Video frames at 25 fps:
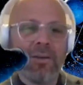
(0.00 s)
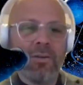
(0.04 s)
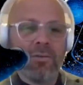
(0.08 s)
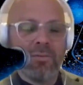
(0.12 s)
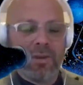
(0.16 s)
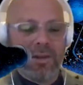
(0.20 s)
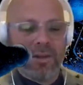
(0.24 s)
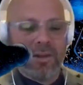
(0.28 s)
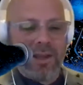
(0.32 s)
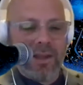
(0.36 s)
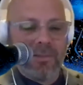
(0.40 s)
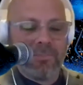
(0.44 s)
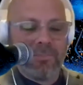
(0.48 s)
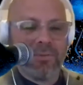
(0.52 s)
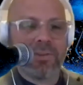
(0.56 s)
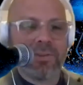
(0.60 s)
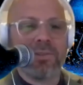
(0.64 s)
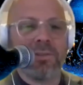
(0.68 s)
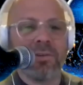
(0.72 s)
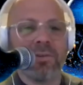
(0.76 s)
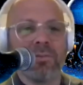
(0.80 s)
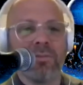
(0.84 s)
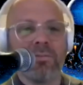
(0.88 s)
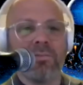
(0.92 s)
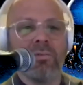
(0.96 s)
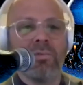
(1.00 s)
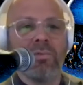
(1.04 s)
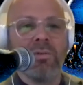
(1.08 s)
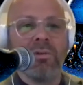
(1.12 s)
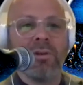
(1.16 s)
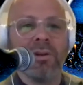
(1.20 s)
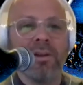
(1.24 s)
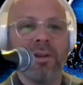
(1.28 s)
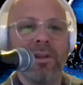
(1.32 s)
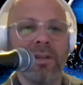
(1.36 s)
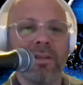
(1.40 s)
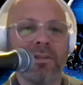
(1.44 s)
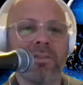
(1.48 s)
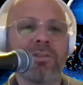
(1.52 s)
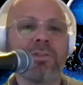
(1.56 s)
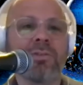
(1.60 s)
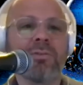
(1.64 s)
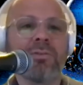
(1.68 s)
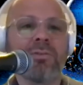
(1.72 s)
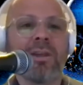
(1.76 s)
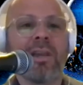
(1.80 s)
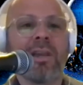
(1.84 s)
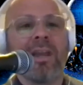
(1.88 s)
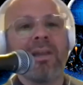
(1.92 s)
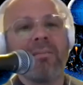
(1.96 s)
when episode 1 and
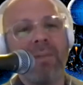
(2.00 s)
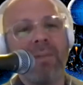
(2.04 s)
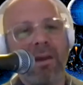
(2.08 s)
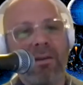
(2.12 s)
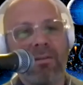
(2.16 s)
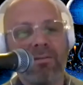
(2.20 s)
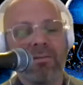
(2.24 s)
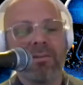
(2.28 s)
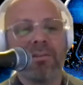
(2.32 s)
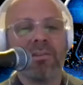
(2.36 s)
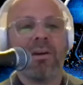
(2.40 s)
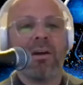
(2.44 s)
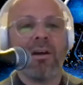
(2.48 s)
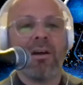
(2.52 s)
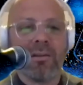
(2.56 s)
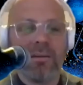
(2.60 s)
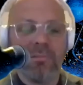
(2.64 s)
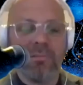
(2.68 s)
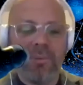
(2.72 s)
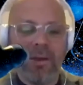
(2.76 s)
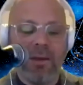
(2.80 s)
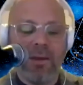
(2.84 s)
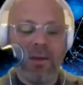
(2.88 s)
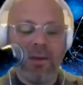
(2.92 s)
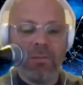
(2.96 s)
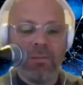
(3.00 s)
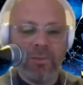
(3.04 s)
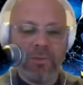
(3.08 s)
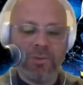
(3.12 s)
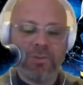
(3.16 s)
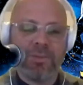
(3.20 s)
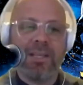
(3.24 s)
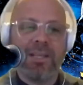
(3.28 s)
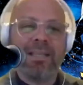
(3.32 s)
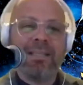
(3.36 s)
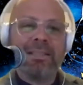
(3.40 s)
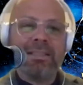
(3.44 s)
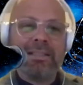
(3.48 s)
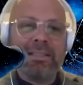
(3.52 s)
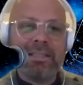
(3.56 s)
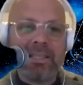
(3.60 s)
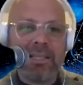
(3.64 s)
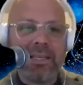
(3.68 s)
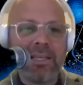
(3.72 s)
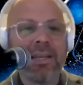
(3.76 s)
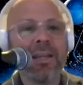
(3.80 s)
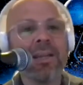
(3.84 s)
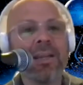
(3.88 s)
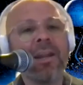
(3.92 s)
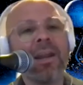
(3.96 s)
2 came out and talked about almost that
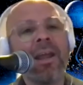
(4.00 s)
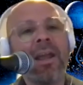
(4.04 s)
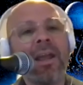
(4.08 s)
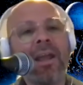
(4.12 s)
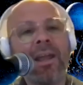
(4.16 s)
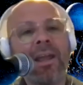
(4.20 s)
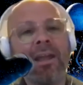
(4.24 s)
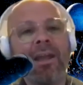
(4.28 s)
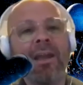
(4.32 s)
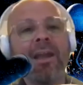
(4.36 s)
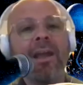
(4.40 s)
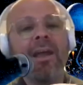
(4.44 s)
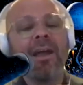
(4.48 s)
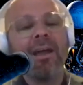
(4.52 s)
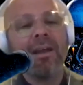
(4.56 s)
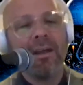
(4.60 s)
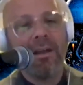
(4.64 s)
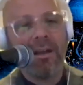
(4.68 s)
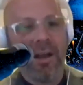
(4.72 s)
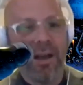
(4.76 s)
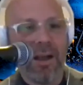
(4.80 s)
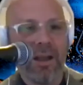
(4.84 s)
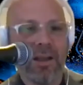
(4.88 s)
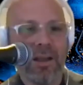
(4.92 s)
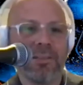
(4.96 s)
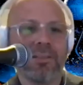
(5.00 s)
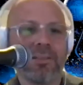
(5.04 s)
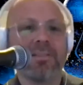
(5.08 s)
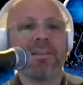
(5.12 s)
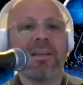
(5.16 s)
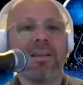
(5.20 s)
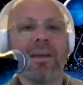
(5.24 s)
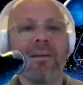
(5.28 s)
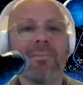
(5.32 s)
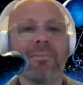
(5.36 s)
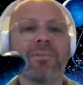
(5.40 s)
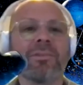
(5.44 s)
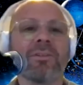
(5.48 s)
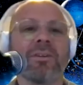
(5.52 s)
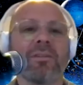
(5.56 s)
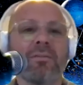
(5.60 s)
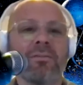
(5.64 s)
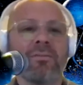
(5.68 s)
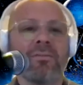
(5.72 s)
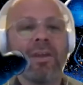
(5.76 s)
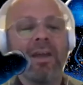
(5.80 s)
DNA concept of